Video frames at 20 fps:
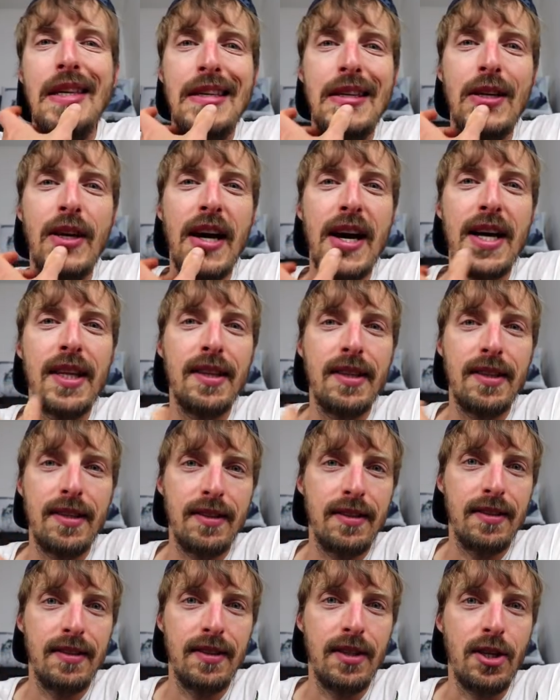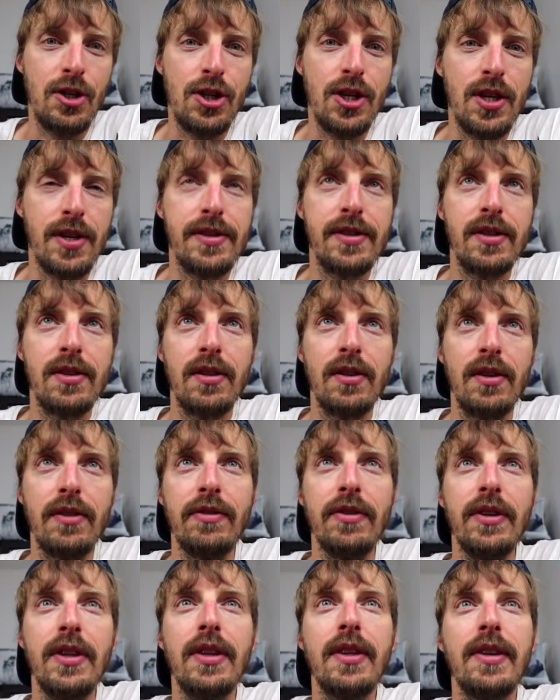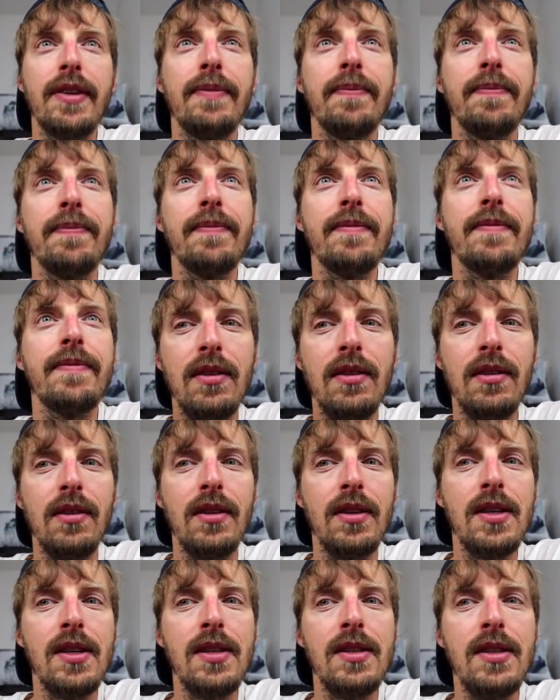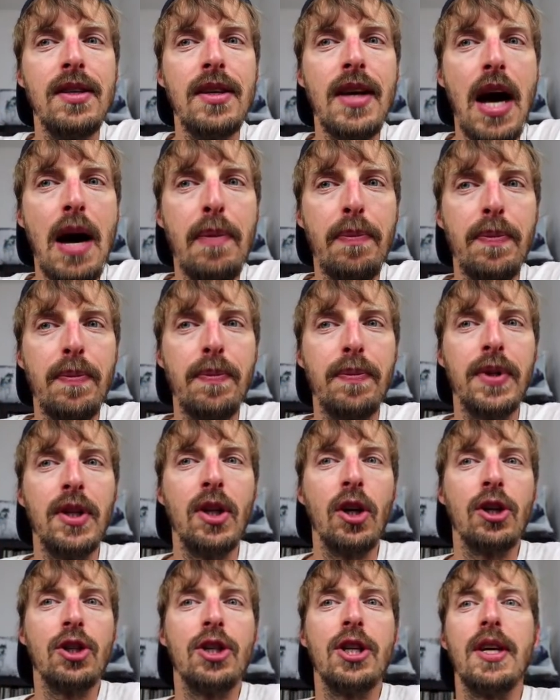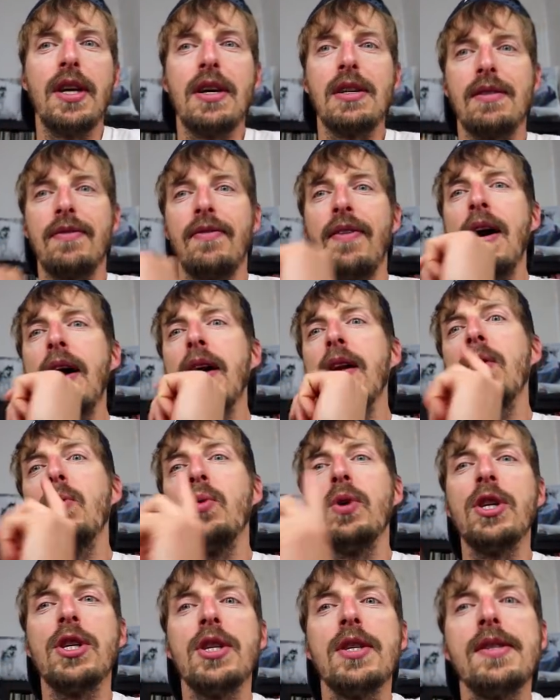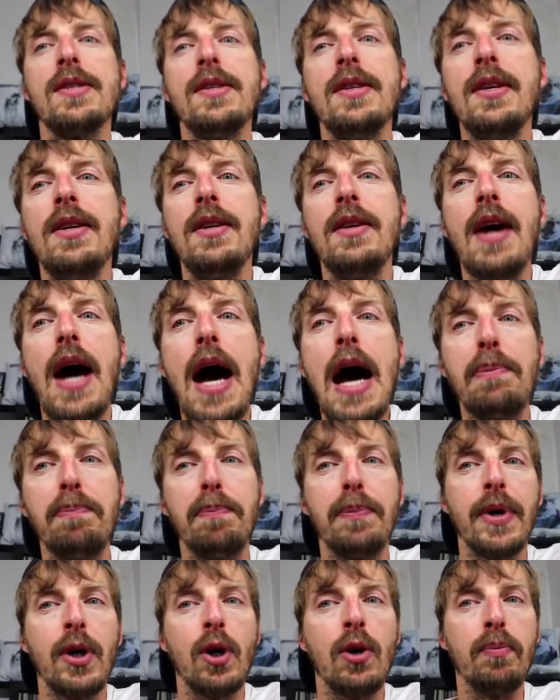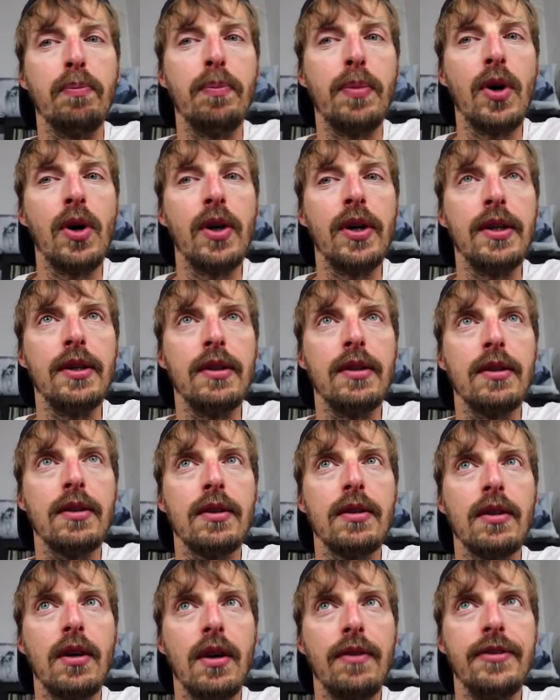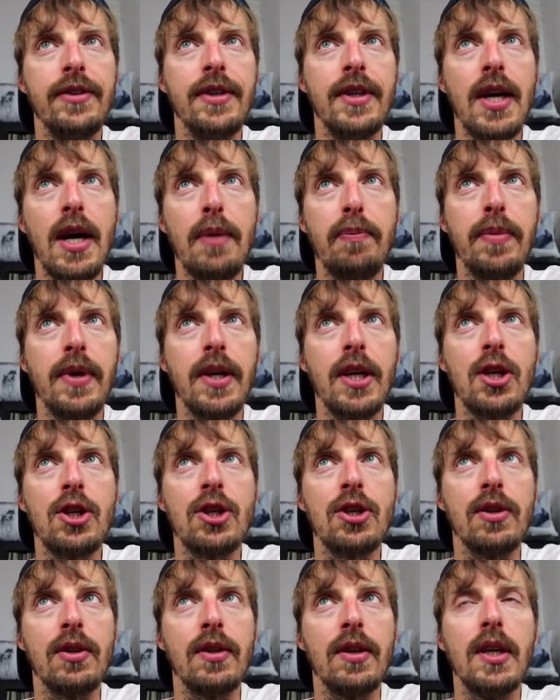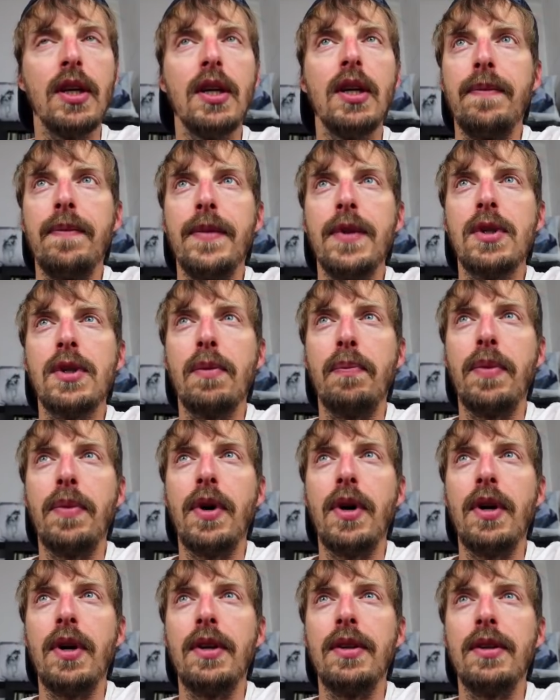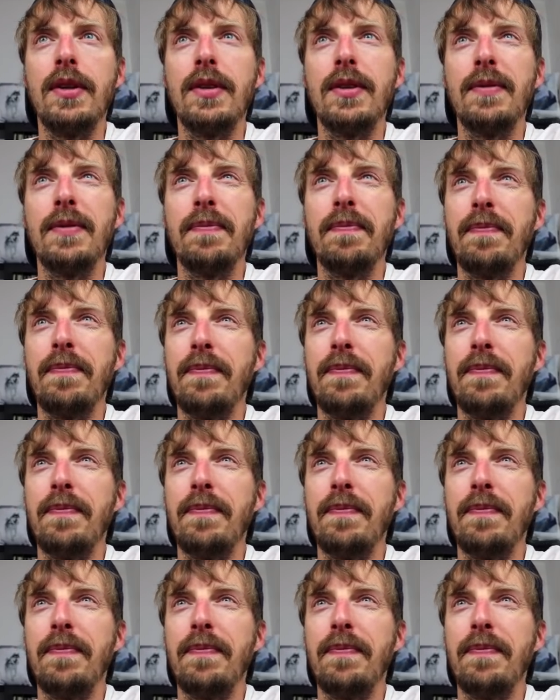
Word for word: you got the gist of it. This is the app.js file, which is the app component of the application. This component